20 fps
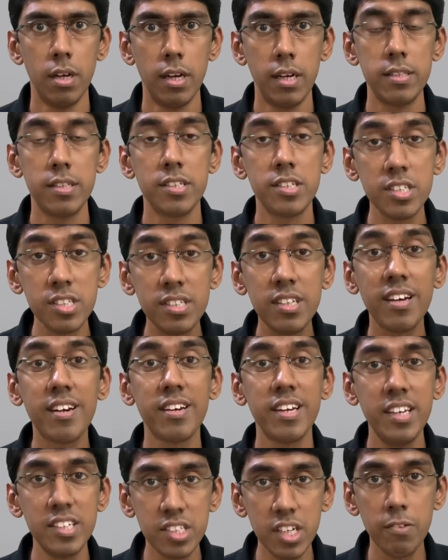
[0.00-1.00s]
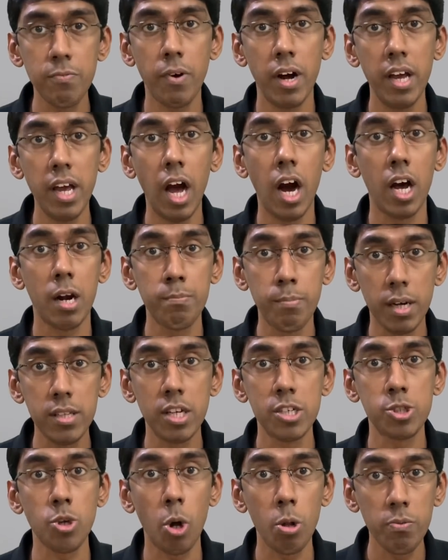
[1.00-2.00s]
This is the reason why our
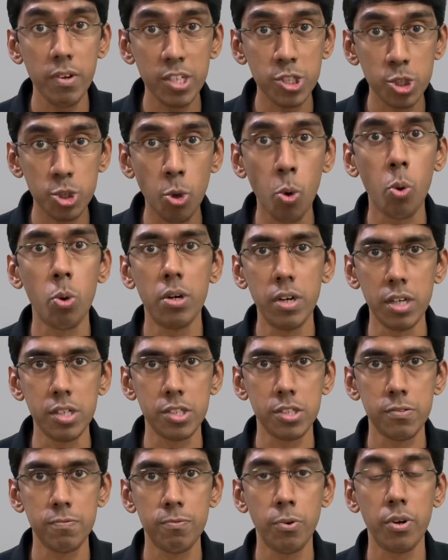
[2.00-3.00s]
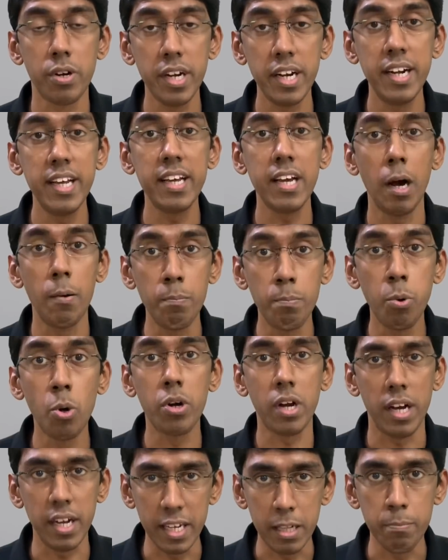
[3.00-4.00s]
mothers always scold us for reading a
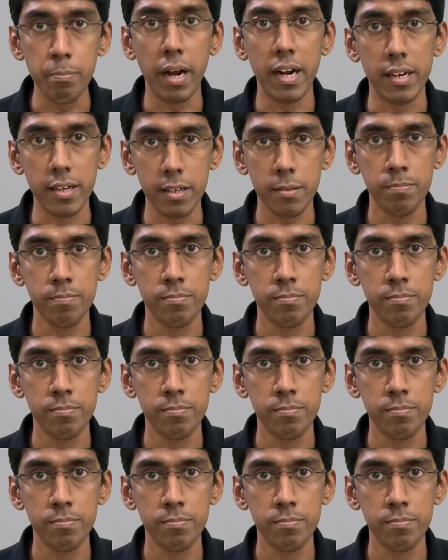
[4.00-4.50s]
book in bed.